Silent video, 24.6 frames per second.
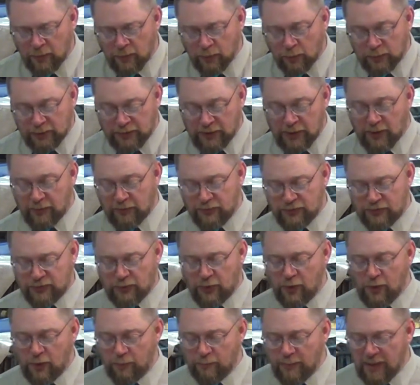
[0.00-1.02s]
Or shall the
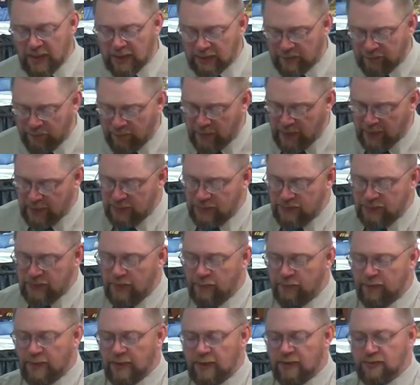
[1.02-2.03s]
saw magnify
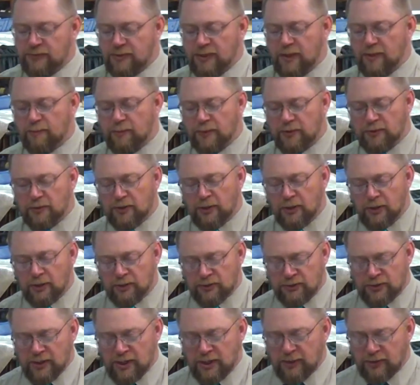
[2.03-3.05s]
itself against him that
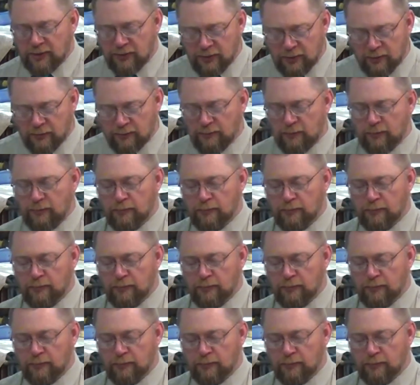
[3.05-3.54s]
shaketh it?